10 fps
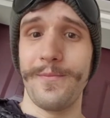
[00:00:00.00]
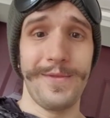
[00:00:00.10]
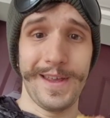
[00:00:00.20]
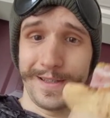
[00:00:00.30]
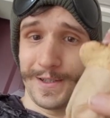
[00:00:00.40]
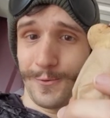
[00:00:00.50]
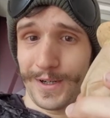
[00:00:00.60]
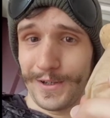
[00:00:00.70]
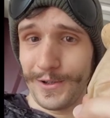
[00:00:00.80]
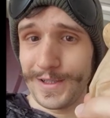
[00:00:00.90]
This is what
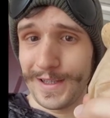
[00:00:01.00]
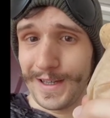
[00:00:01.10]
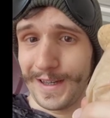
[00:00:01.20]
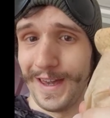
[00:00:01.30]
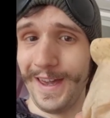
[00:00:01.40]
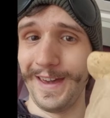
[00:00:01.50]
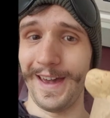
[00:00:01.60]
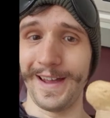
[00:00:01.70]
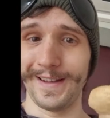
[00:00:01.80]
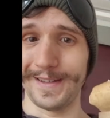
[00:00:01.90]
it looks like,
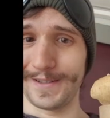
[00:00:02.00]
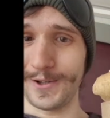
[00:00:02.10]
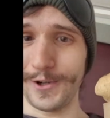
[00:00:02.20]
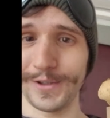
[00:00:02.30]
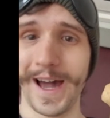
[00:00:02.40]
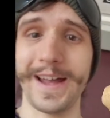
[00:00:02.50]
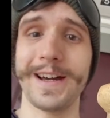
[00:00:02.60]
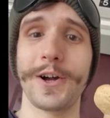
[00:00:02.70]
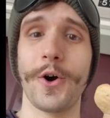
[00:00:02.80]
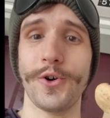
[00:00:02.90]
and it is called
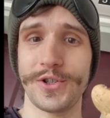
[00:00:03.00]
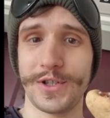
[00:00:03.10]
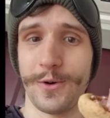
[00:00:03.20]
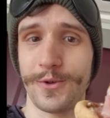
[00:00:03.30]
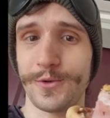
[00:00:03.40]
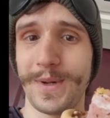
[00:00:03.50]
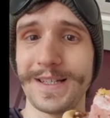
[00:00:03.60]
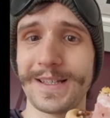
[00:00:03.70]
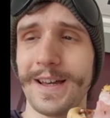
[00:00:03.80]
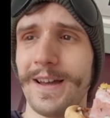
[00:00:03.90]
Anacosa, which
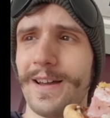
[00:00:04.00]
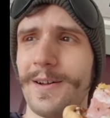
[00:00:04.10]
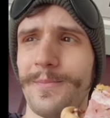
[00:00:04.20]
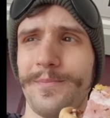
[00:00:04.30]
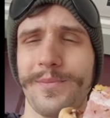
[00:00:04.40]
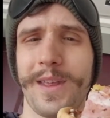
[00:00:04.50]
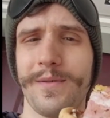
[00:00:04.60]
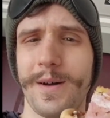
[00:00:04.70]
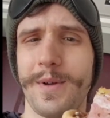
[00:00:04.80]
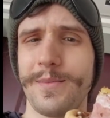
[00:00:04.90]
means, if
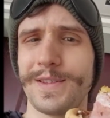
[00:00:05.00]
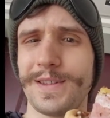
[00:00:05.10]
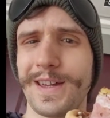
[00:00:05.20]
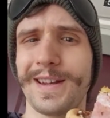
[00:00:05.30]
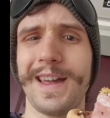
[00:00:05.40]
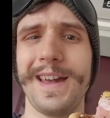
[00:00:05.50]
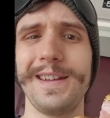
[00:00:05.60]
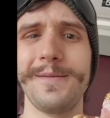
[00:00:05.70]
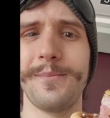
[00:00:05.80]
I'm not mistaken, hidden